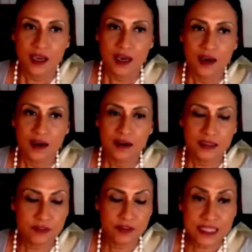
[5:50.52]

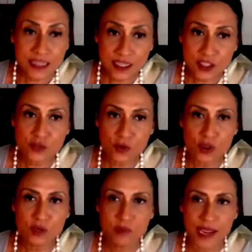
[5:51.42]
The research
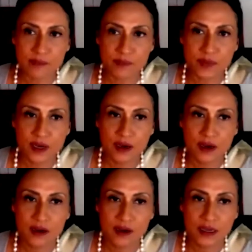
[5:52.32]
roadmap
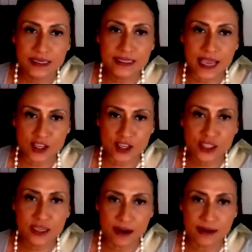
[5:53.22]
is
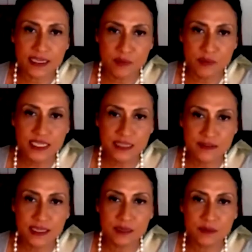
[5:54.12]
actually currently being
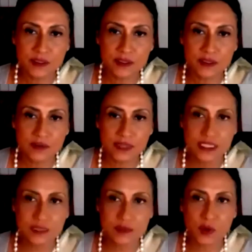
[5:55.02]
developed with
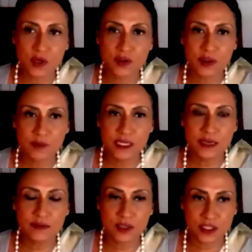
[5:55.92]
the support of
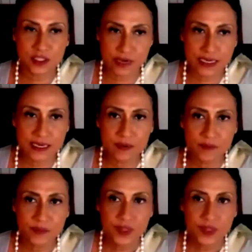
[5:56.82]
MDF Australia.